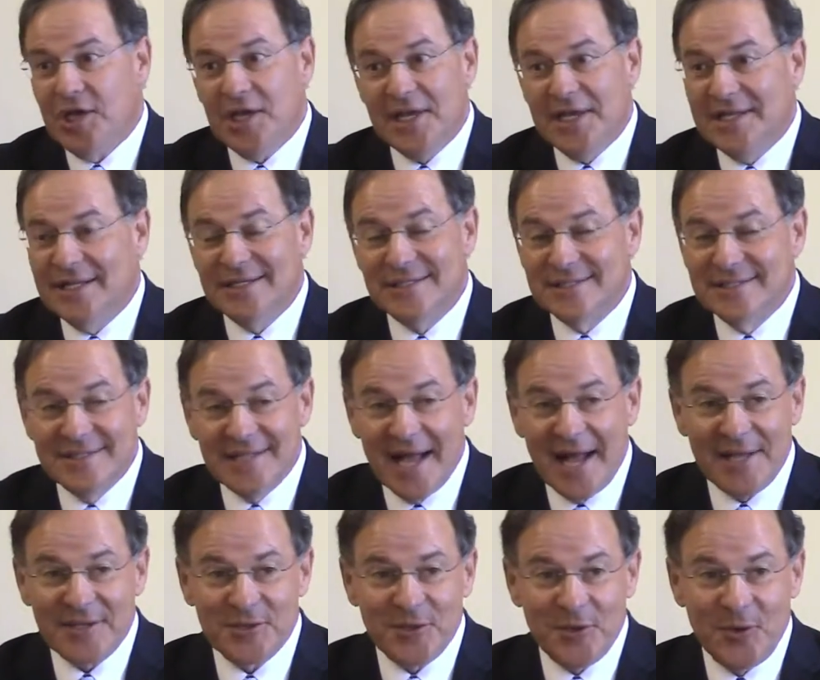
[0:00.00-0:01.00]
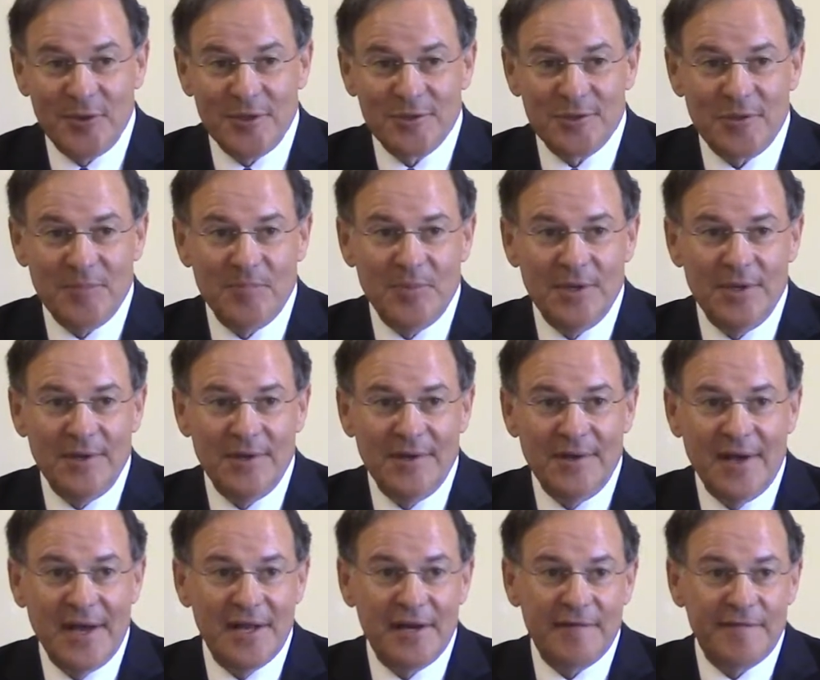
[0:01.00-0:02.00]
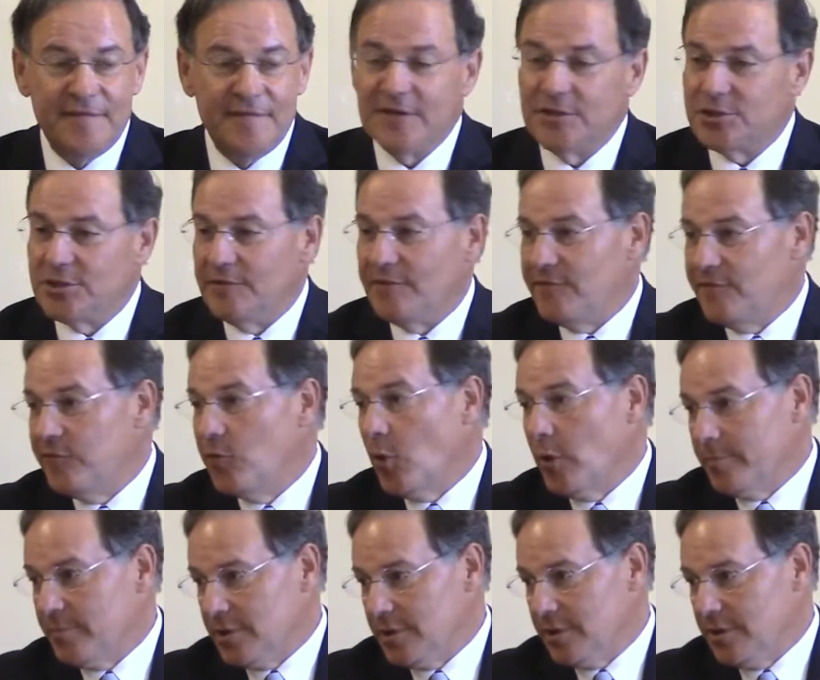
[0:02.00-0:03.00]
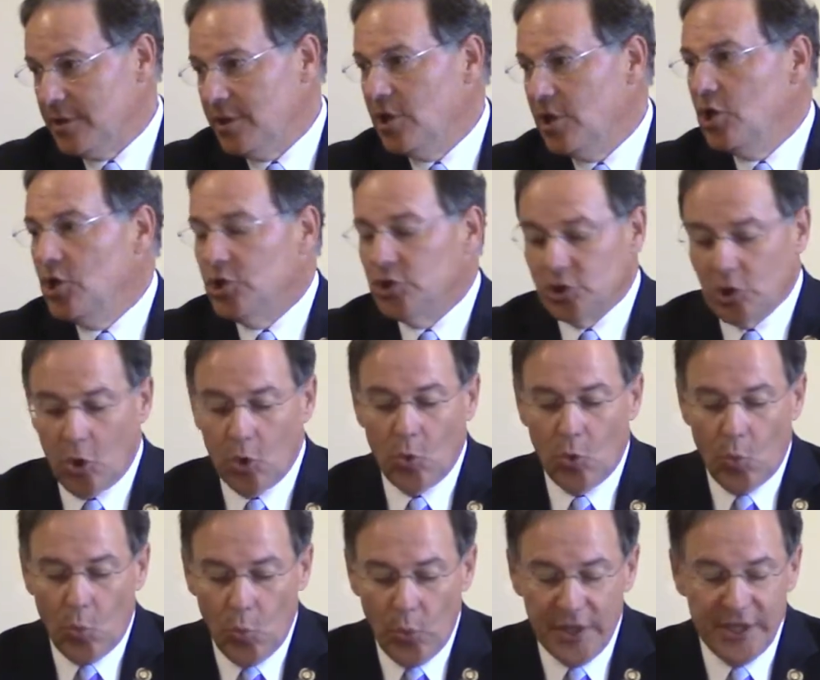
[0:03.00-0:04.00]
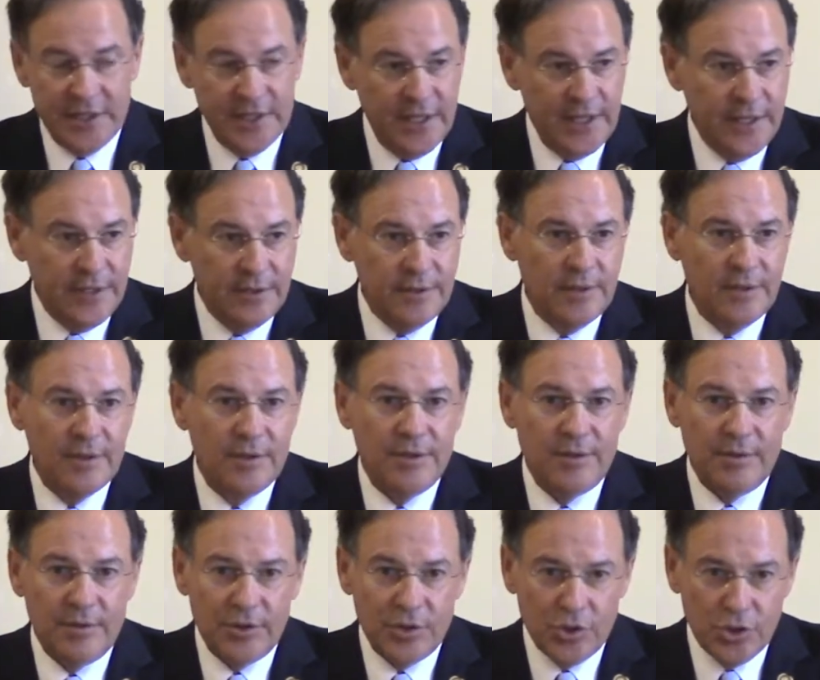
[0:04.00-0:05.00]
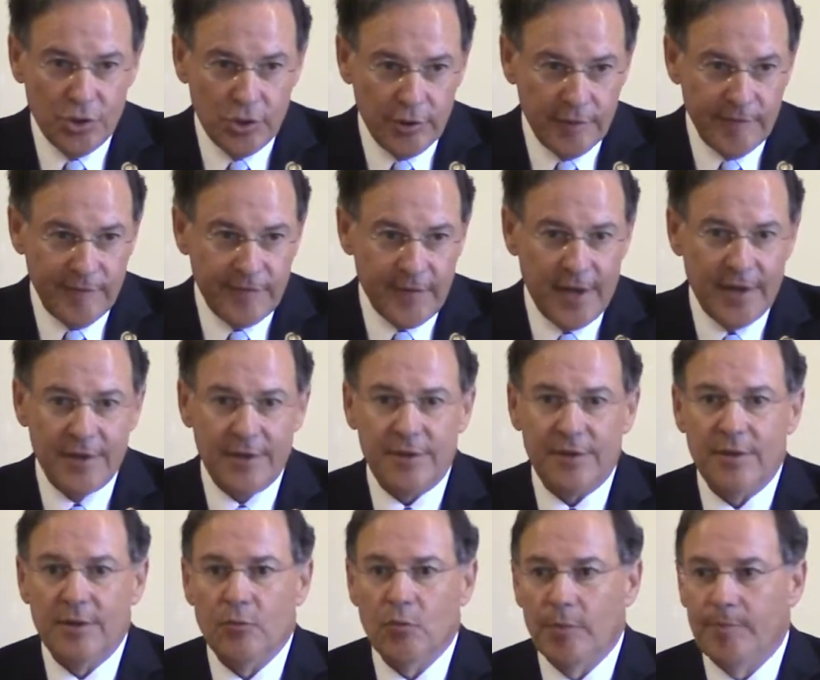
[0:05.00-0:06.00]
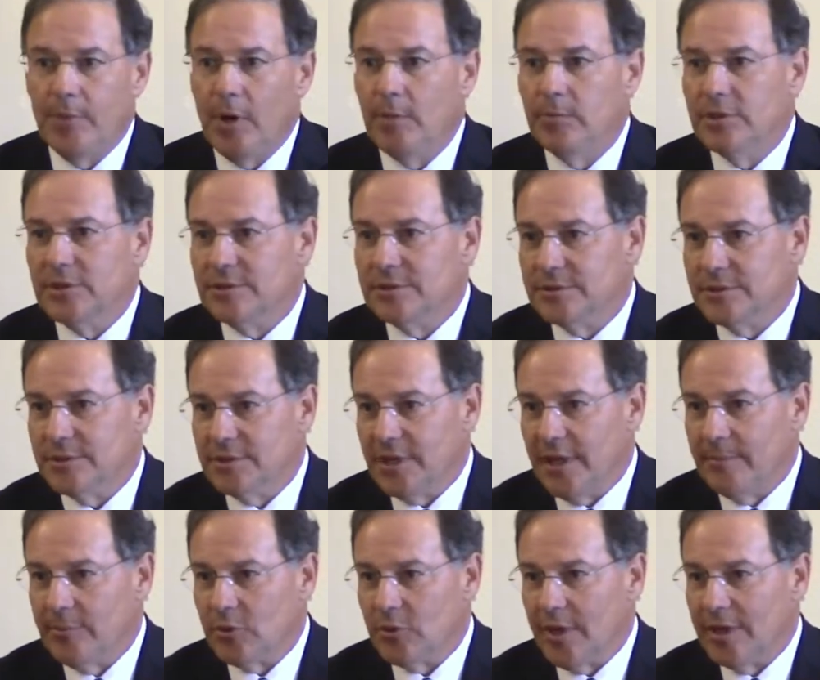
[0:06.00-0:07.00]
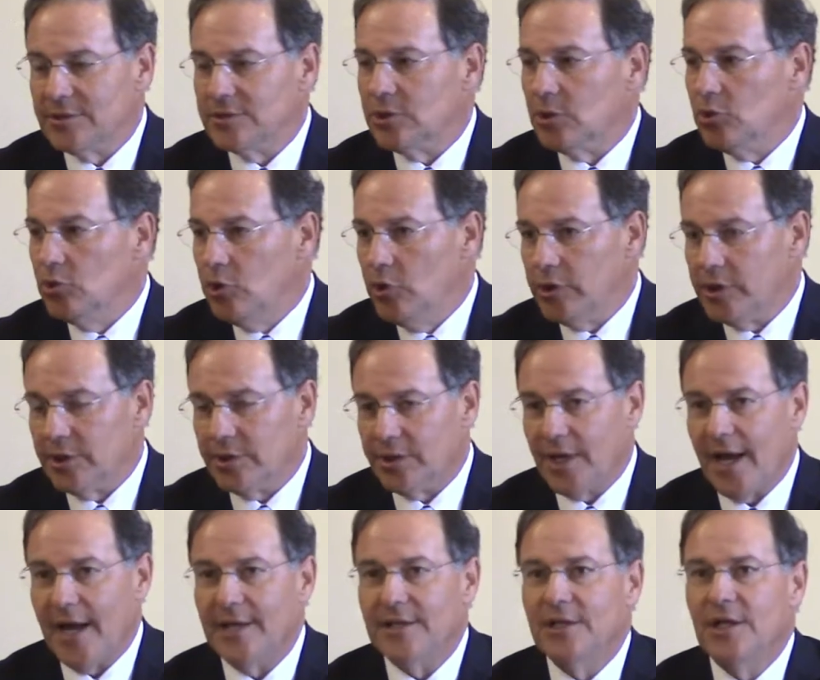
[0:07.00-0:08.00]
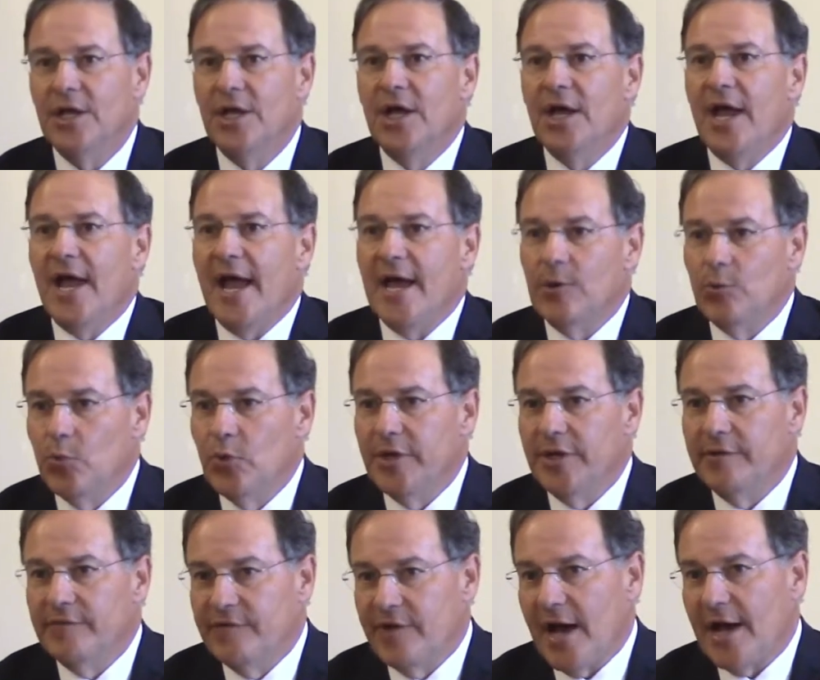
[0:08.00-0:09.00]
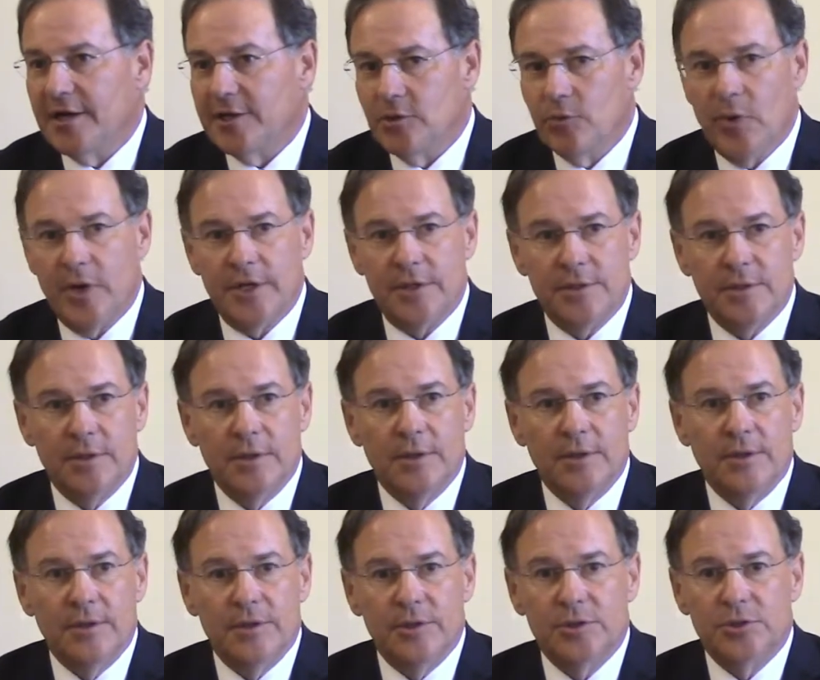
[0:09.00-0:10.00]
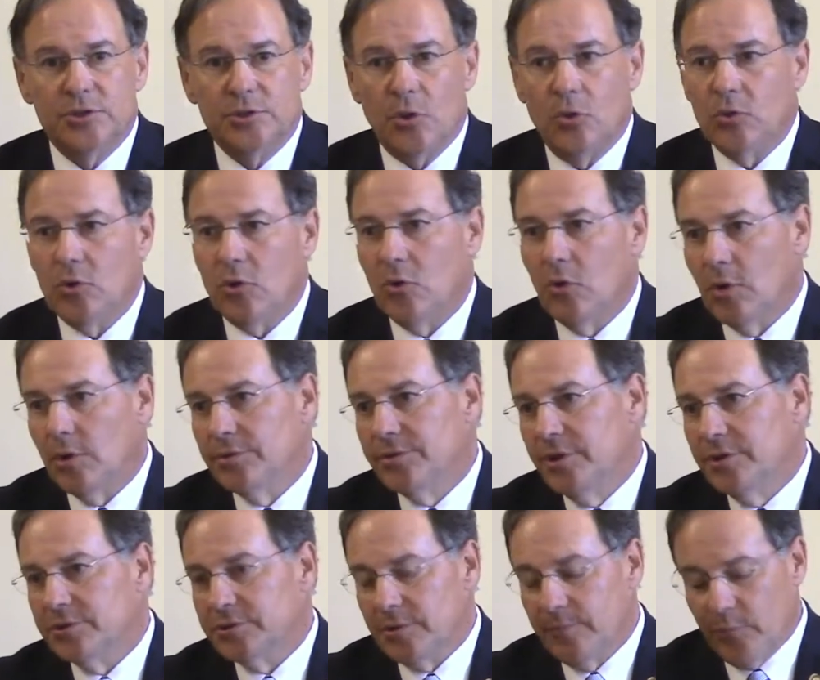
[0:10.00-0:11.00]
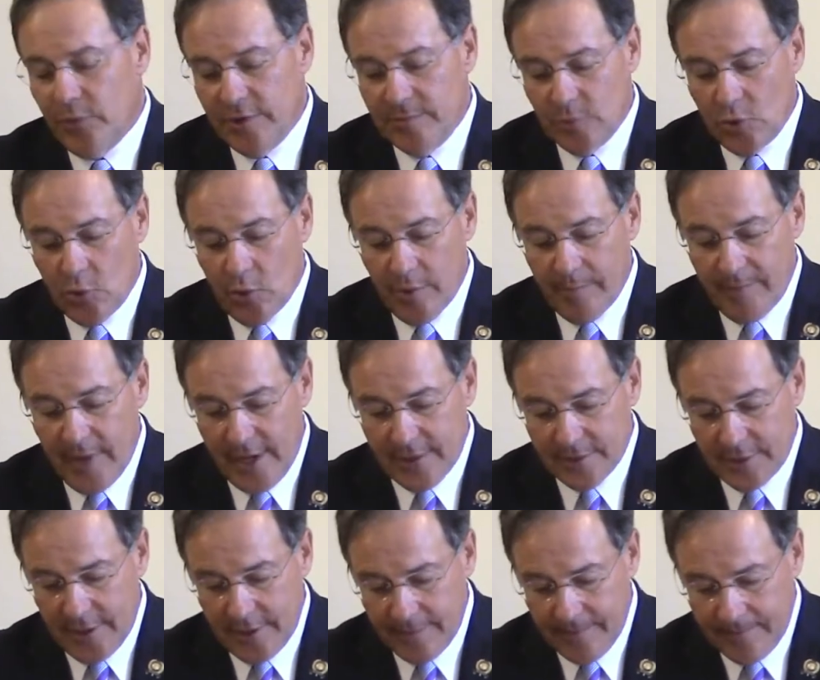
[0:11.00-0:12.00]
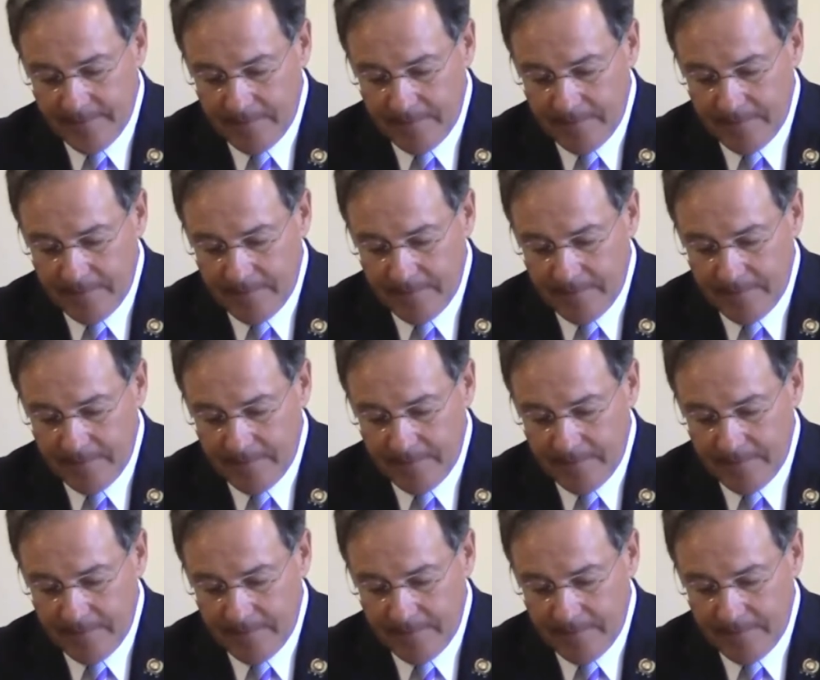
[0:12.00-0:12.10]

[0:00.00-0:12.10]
it is not going to be an efficient formula. So we need good faith Republicans and Democrats to look at that and reevaluate this so-called Supreme Court mandate.